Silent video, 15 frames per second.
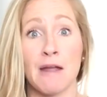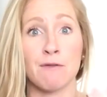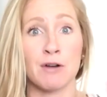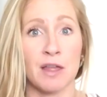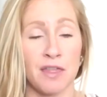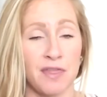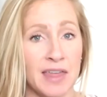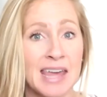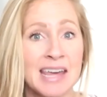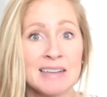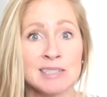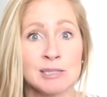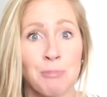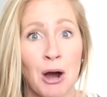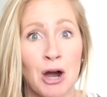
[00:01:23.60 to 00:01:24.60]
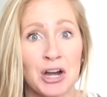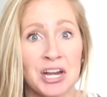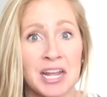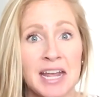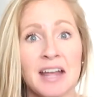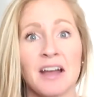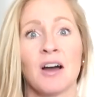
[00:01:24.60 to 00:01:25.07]
Favorite things
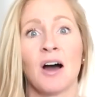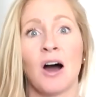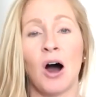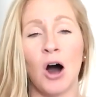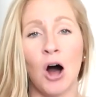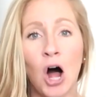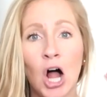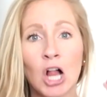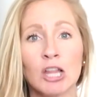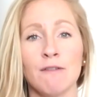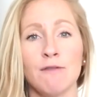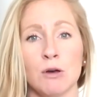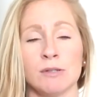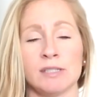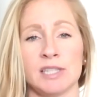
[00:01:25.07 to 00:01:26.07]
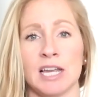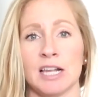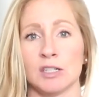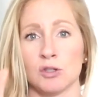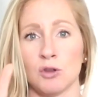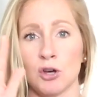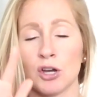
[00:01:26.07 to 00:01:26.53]
party? All of those
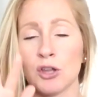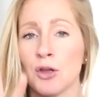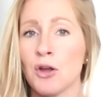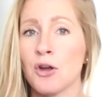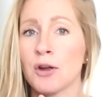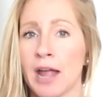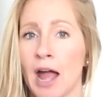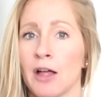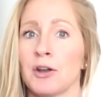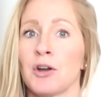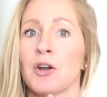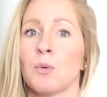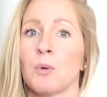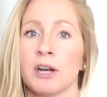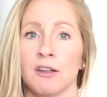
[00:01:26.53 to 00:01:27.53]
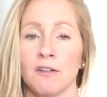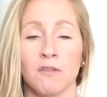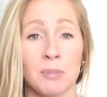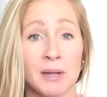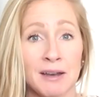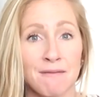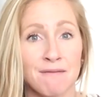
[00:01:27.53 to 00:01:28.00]
things. Look through your calendar. What have
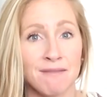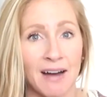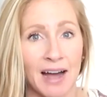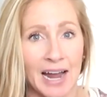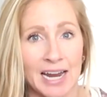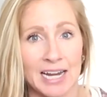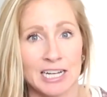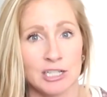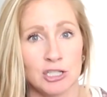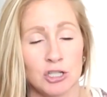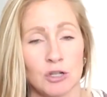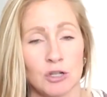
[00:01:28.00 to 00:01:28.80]
you been invited